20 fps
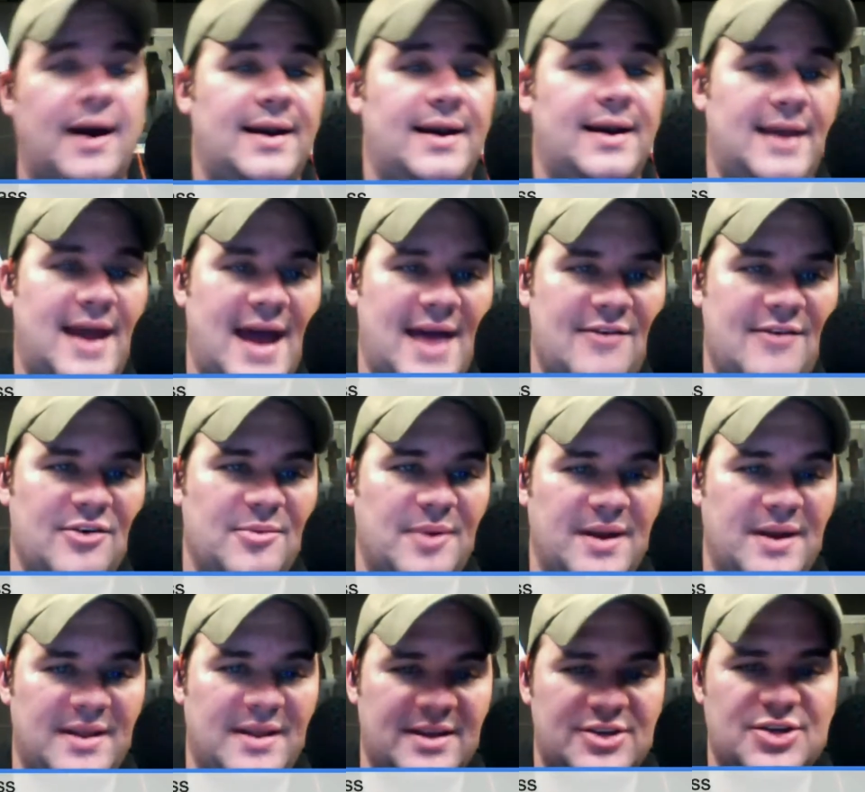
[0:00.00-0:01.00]
Yeah,
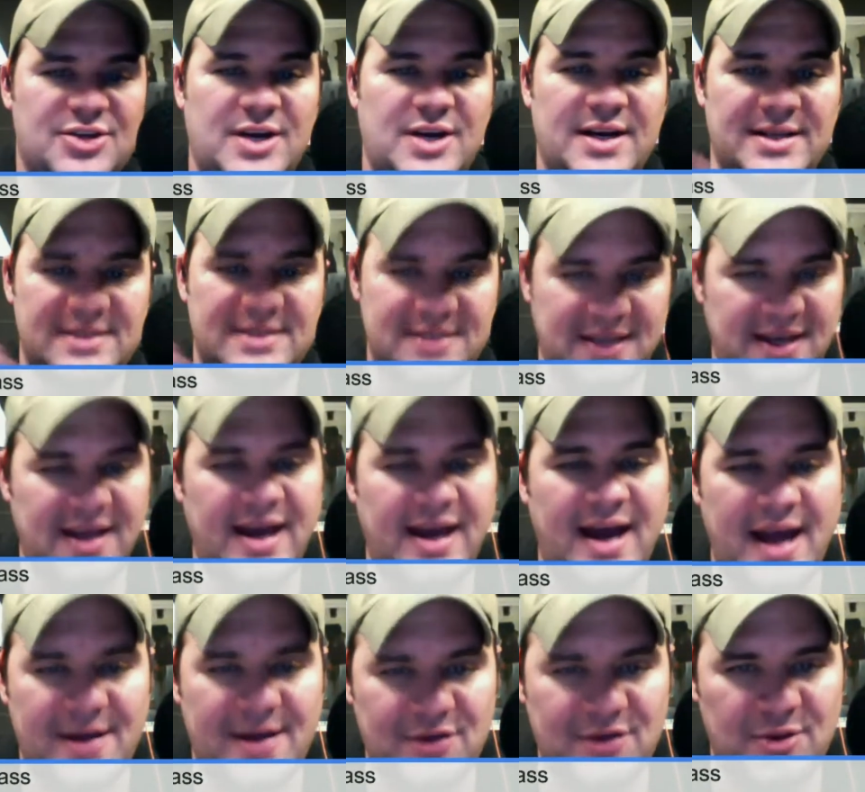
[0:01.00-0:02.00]
everybody that tried to sing. Yeah,
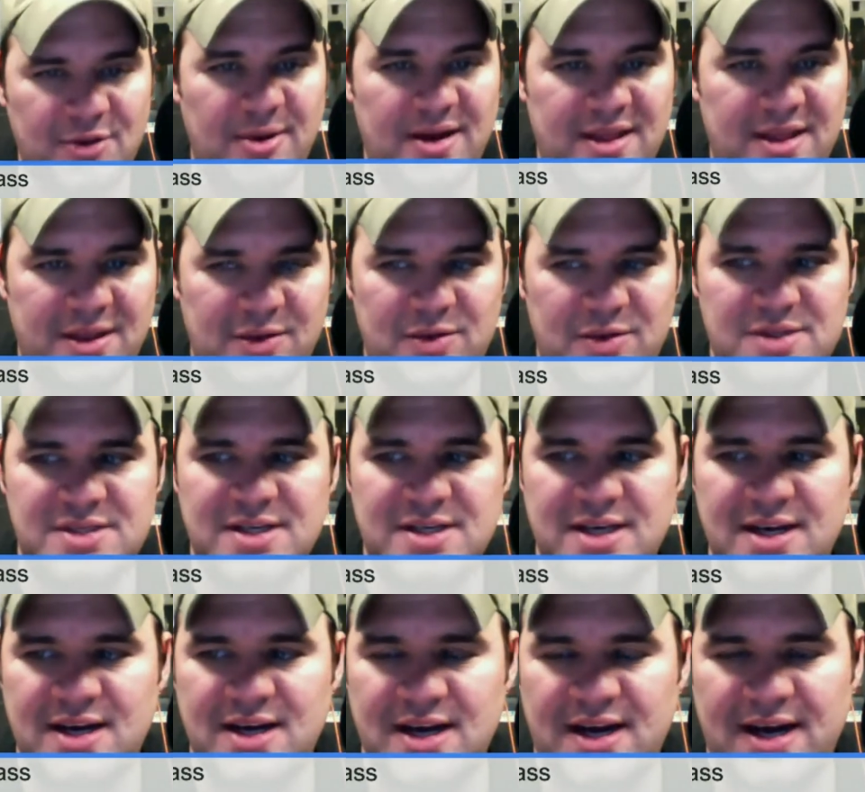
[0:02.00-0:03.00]
everybody that was
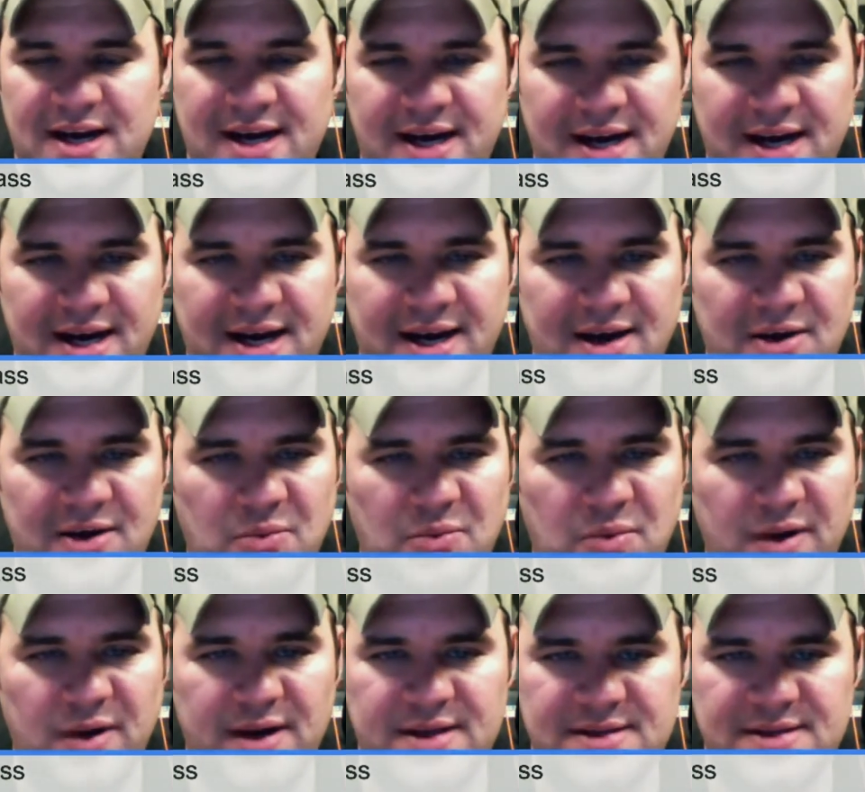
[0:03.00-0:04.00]
in
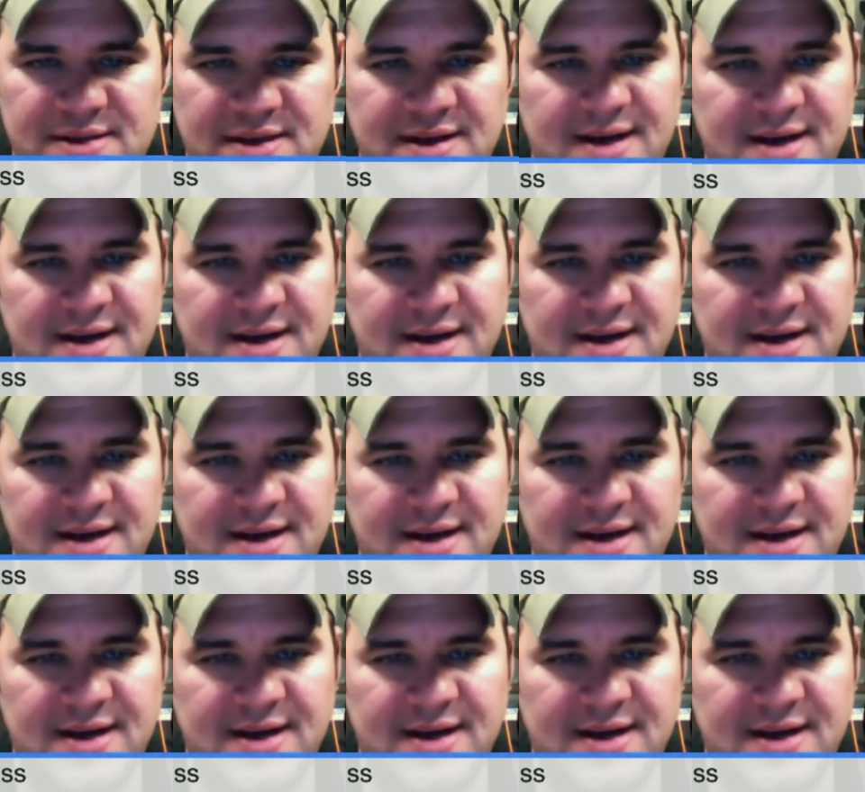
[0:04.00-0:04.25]
what is it?